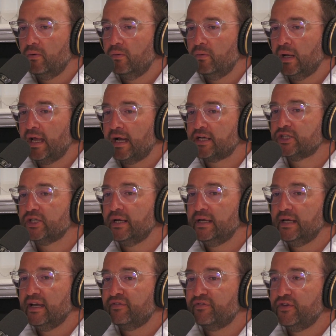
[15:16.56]
well,
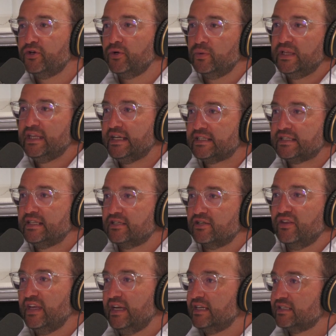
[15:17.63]
actually, if they're doing this, this
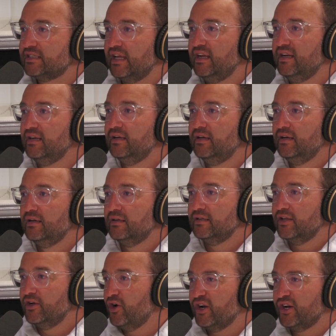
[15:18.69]
or this, then
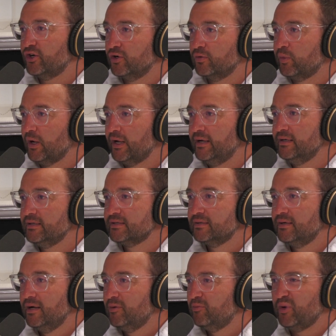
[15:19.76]
they're not in a good place.
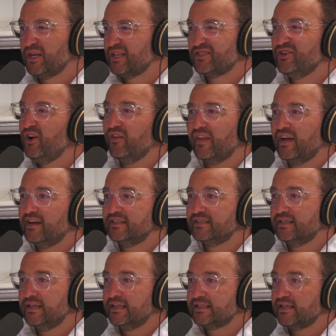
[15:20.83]
But it's not that, is
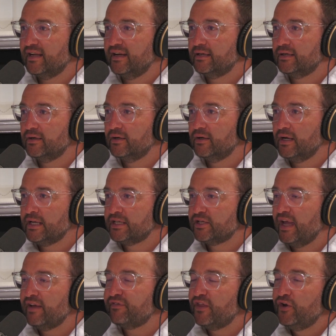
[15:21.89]
it? It's like, it's
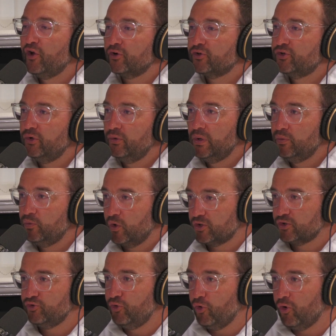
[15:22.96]
if they're not doing
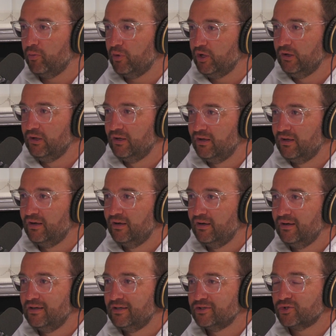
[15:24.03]
what's normal.
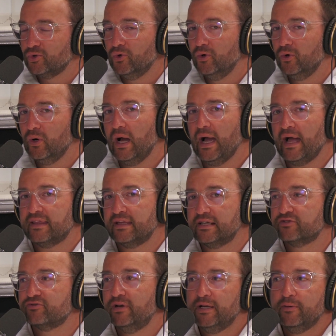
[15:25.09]
So I think
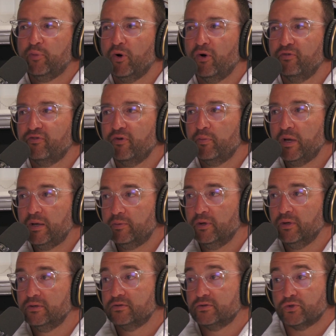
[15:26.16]
it's really important for
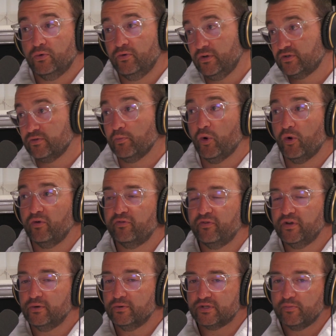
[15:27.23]
people. So it's important for
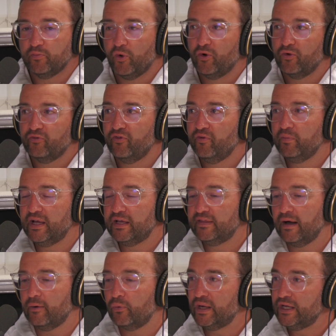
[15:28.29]
you, it's important for me
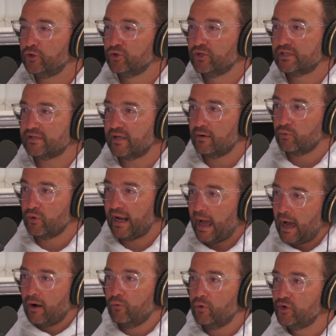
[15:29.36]
that we understand what
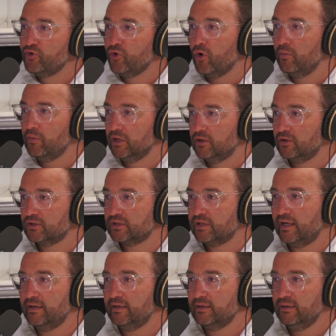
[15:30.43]
our normal looks
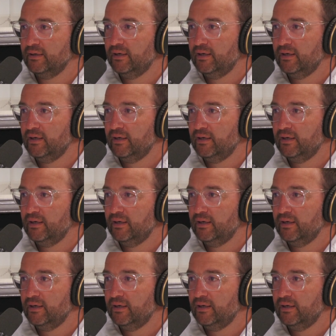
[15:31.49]
like.